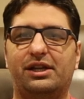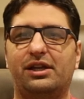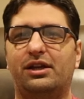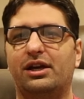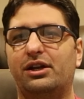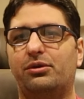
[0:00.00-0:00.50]
I
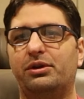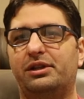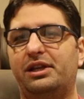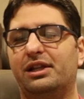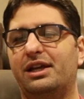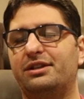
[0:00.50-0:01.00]
can kind of
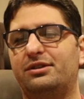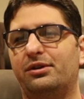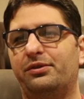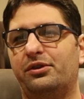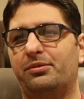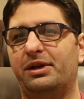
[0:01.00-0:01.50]
quickly glance
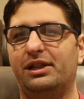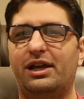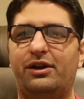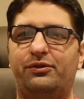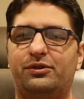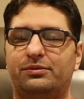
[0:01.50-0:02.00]
over to my
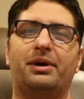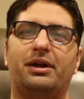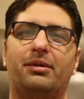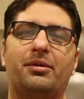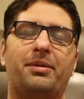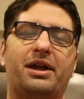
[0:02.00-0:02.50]
left. But
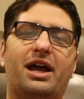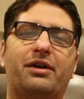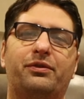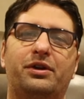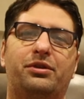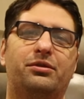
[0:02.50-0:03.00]
I'm about
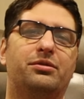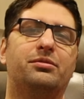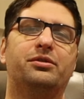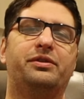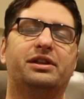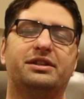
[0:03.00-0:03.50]
halfway through the
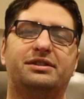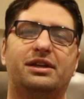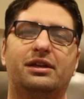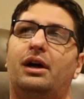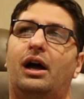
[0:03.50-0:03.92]
movie, let's say.